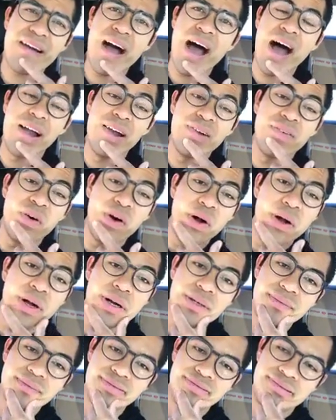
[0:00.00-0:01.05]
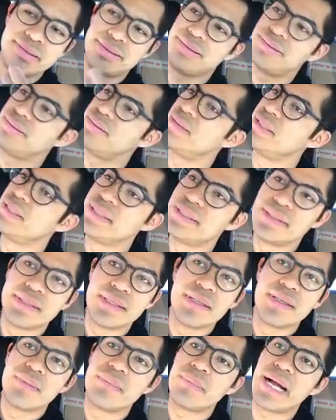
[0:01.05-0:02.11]
olive oil.
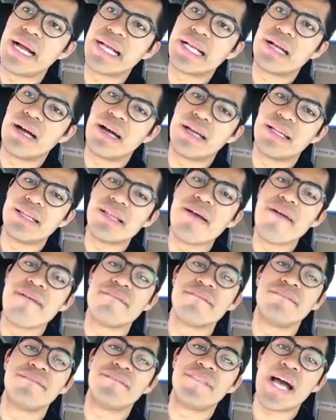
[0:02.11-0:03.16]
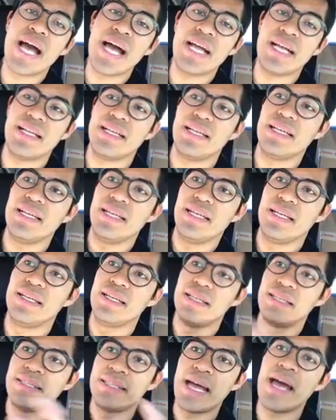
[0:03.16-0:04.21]
My God, that
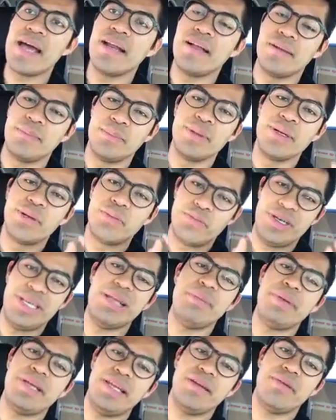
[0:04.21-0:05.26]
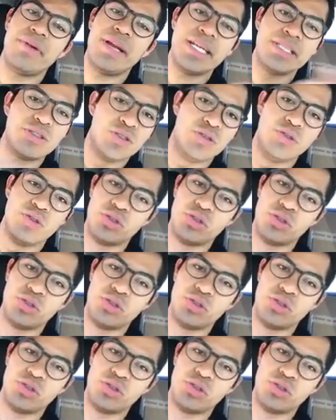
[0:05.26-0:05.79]
but limit it, right?